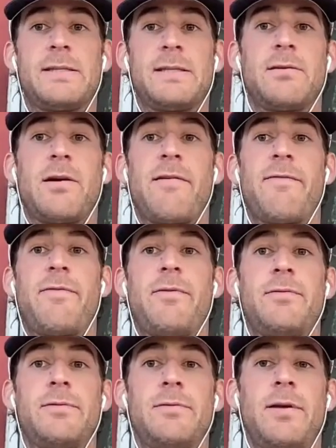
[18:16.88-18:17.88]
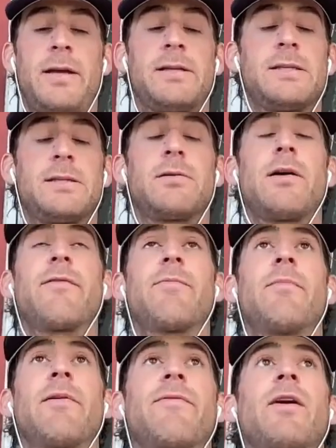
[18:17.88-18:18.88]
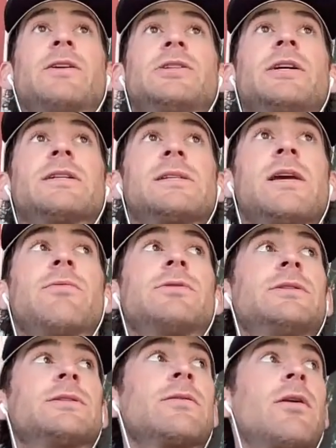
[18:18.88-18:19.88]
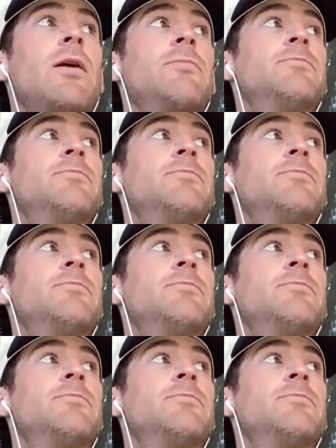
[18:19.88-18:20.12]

still have my fried chicken sandwiches. Okay.